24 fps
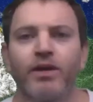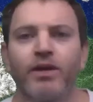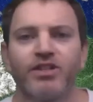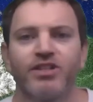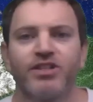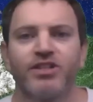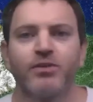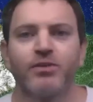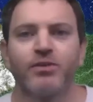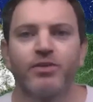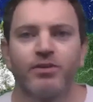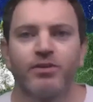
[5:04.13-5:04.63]
to
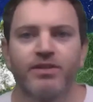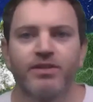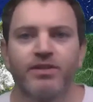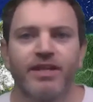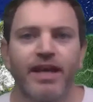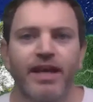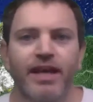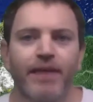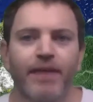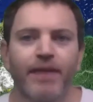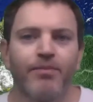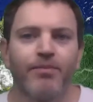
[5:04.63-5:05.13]
share with you
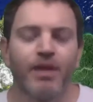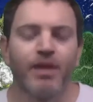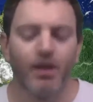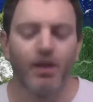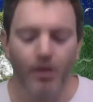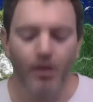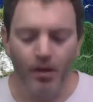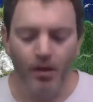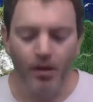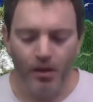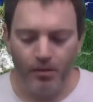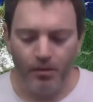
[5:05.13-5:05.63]
today.
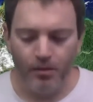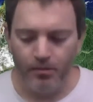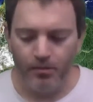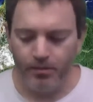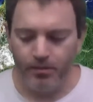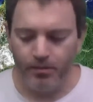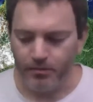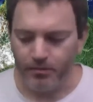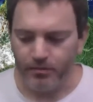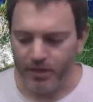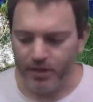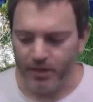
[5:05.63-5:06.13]

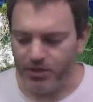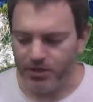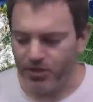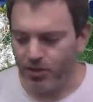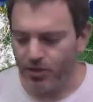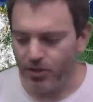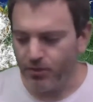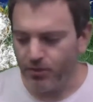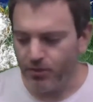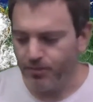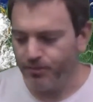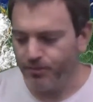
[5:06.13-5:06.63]

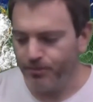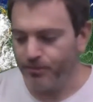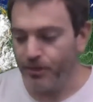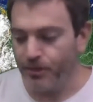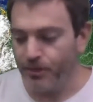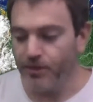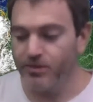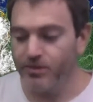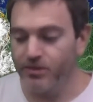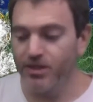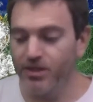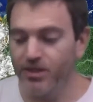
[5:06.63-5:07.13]
So
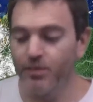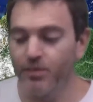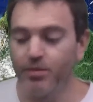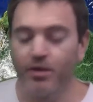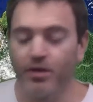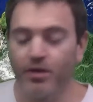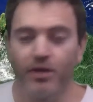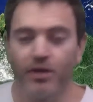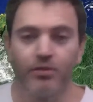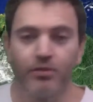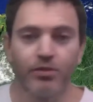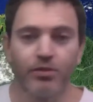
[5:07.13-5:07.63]
here's a couple of
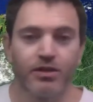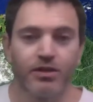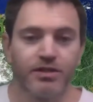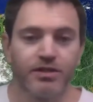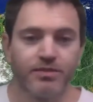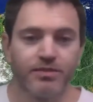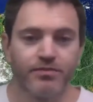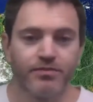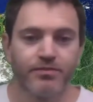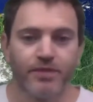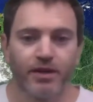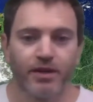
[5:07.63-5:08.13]
other books
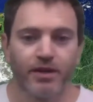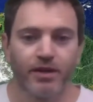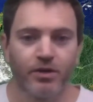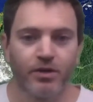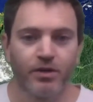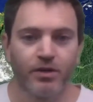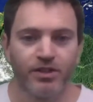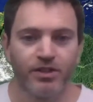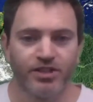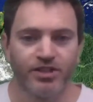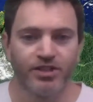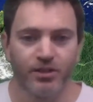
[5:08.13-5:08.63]
that I wanted
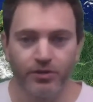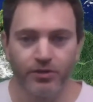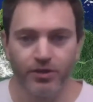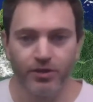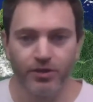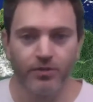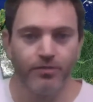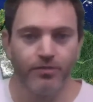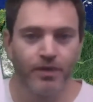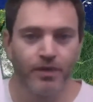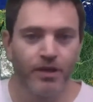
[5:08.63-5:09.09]
to share with you.